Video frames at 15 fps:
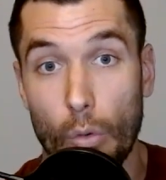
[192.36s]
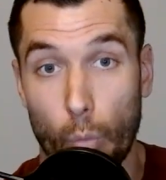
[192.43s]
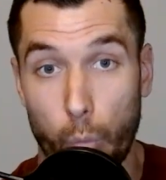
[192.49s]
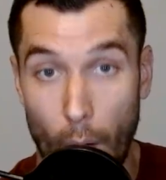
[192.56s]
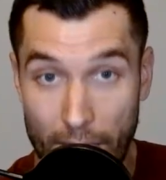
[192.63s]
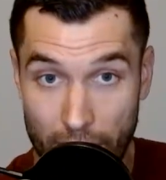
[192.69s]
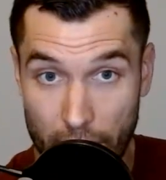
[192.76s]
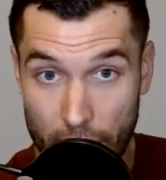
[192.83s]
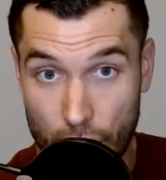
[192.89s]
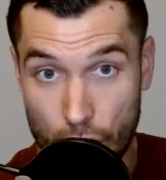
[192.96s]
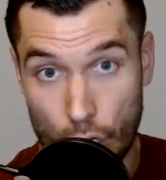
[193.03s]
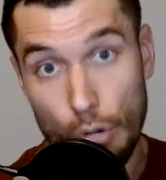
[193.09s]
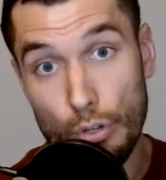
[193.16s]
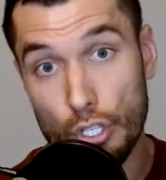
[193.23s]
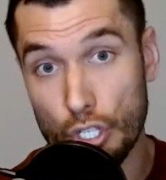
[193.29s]
when the
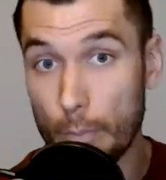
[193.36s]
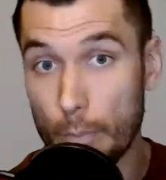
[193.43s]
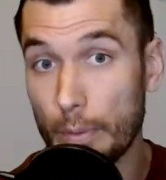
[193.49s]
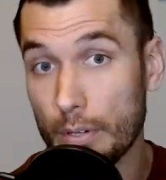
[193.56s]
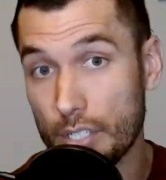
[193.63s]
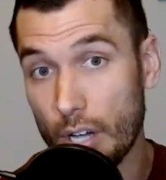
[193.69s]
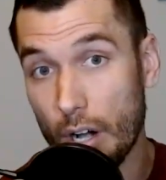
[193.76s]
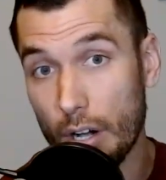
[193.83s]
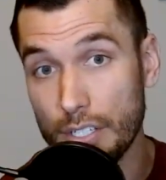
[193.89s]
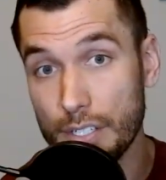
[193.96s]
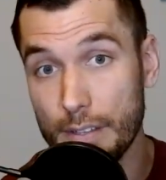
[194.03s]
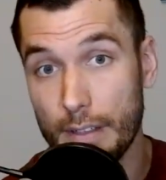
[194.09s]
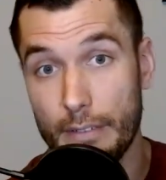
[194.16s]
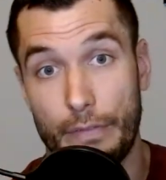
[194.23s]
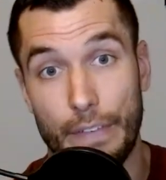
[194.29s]
two
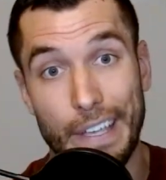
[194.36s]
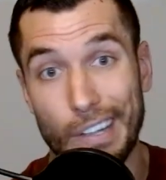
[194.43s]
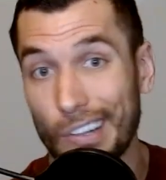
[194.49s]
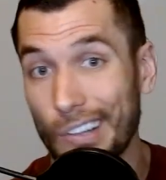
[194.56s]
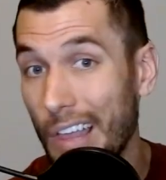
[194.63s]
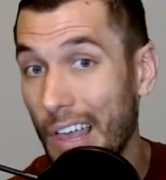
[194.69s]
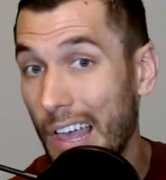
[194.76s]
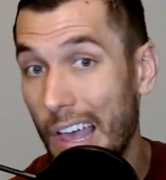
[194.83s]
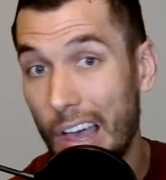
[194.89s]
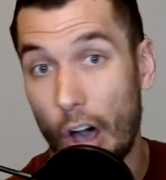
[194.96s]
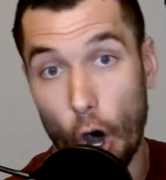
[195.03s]
superstars fill